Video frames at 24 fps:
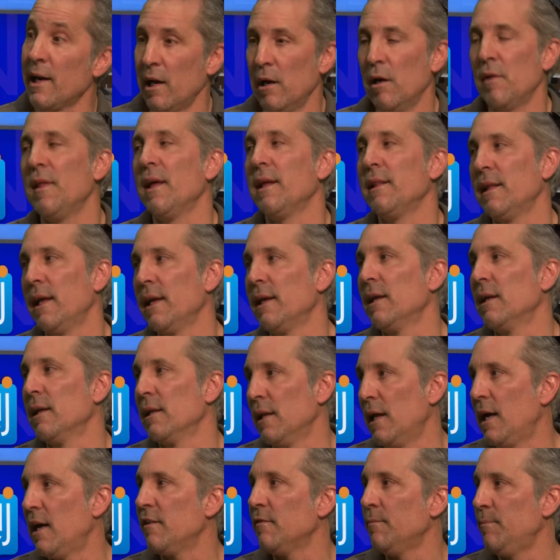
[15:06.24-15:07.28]
I know they get a
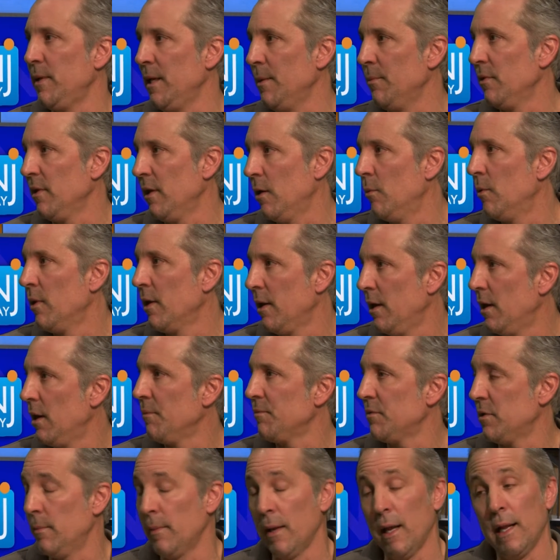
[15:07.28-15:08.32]
lot of people that want to help
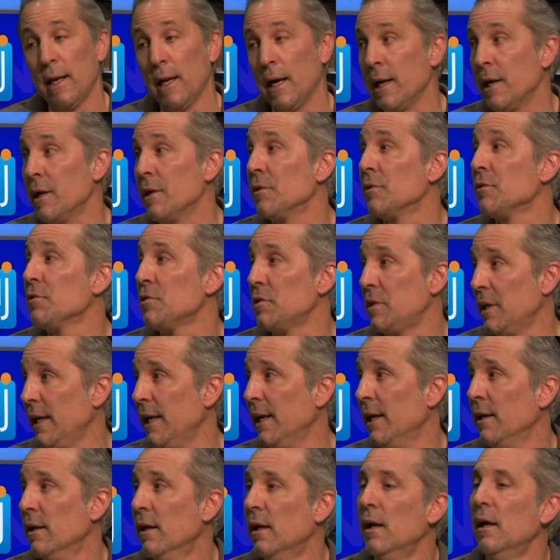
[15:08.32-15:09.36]
them, and I
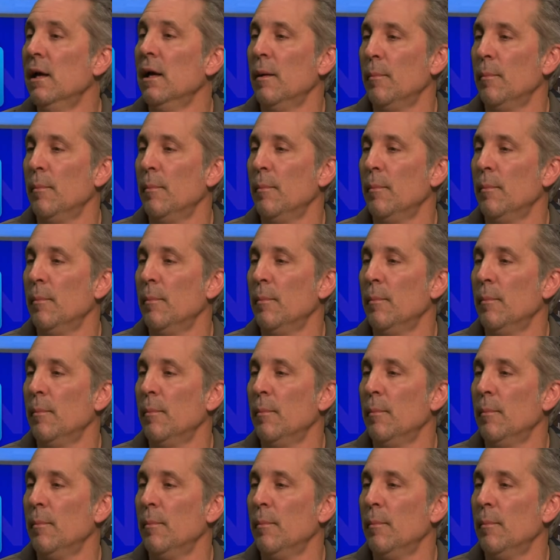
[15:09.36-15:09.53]
understand.